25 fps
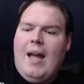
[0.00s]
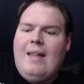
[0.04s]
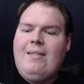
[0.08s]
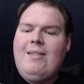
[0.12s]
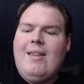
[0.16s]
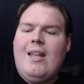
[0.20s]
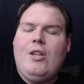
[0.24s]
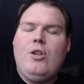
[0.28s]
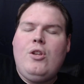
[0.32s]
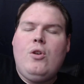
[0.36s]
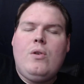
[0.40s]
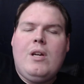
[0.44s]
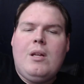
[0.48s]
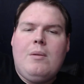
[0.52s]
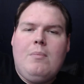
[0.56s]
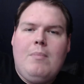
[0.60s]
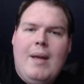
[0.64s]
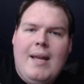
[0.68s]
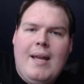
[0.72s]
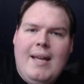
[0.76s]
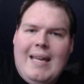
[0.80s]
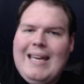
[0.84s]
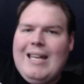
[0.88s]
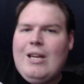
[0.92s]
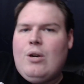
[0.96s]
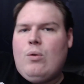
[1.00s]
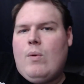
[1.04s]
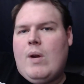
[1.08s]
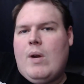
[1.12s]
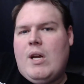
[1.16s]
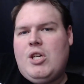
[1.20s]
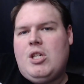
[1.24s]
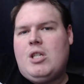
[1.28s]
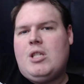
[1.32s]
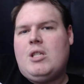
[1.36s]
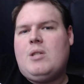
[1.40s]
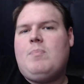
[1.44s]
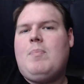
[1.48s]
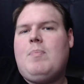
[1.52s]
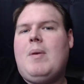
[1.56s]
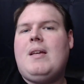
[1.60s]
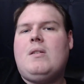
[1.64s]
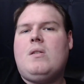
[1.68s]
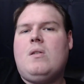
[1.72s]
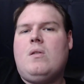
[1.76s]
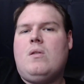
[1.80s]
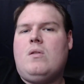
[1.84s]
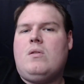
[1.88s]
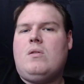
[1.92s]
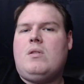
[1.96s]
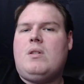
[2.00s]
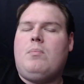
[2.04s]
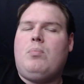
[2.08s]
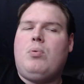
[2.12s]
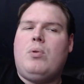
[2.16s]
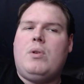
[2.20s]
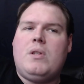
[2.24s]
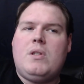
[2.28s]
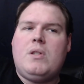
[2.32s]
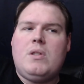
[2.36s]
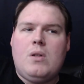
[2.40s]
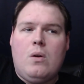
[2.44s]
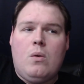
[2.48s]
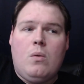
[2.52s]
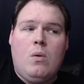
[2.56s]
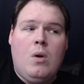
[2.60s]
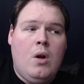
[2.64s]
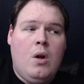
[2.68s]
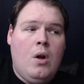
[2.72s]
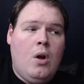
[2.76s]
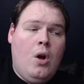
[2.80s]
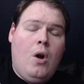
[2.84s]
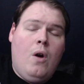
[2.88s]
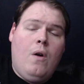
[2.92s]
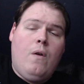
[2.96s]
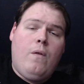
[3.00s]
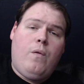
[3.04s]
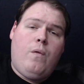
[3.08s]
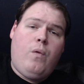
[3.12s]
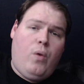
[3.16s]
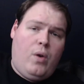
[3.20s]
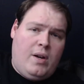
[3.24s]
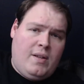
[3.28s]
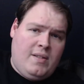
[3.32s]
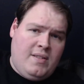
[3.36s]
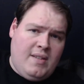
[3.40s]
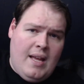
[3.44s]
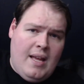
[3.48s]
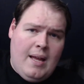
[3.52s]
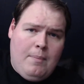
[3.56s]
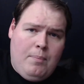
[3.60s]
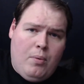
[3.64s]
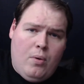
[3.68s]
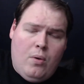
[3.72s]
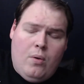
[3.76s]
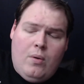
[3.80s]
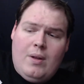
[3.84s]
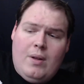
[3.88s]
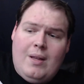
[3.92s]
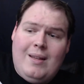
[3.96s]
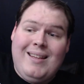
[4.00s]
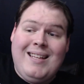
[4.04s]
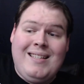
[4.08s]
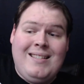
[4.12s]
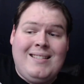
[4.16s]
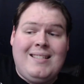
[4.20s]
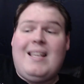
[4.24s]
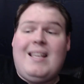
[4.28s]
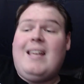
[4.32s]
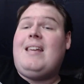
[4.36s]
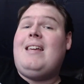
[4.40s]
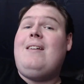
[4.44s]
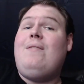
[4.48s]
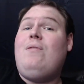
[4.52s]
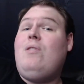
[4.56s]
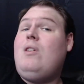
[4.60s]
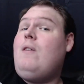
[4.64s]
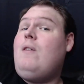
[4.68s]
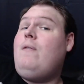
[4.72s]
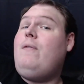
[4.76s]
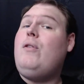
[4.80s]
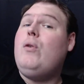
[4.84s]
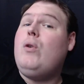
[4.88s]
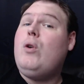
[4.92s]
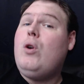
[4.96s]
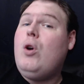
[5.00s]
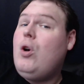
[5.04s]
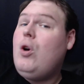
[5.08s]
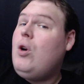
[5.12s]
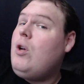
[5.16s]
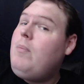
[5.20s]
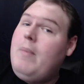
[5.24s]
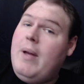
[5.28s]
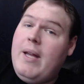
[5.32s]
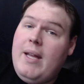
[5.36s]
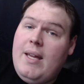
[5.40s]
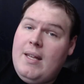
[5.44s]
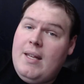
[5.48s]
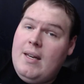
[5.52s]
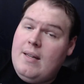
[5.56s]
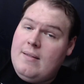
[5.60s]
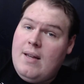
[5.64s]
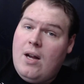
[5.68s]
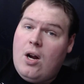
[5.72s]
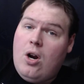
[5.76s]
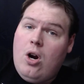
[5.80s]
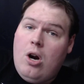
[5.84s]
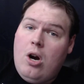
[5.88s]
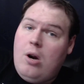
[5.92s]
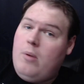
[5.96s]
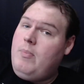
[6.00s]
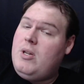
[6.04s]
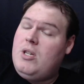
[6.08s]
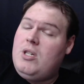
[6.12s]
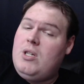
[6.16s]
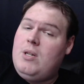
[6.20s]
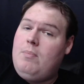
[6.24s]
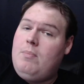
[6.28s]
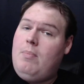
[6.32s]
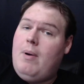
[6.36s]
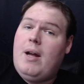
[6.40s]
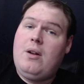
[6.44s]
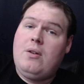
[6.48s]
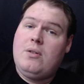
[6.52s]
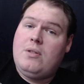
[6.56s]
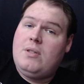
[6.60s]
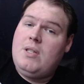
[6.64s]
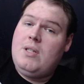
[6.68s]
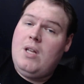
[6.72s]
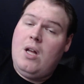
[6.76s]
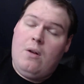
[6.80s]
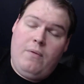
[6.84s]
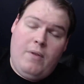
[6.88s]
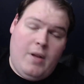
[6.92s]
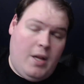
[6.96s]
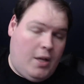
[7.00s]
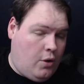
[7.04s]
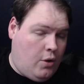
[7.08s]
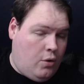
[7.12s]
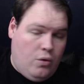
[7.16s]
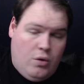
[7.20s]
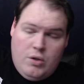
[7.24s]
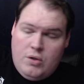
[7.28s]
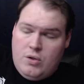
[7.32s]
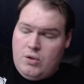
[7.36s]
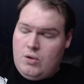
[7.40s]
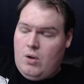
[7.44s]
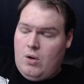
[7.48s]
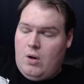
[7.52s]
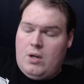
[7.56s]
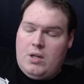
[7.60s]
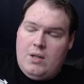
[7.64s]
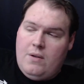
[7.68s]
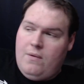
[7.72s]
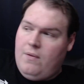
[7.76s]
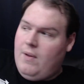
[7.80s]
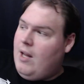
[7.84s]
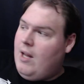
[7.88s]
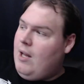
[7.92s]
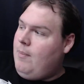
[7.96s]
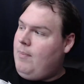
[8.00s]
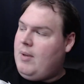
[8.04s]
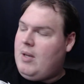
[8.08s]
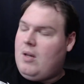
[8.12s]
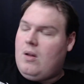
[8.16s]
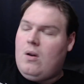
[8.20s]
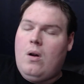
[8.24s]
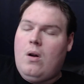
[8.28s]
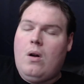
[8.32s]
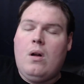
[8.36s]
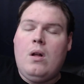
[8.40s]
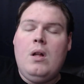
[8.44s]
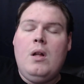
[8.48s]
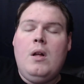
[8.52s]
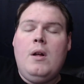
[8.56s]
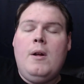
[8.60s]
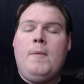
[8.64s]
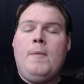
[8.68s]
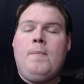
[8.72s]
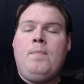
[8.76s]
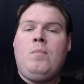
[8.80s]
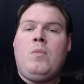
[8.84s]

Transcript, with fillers: and then you can make iterations based on those inputs. So, for an example, let's say even if you could make an entire RPG by yourself and you just start developing it all,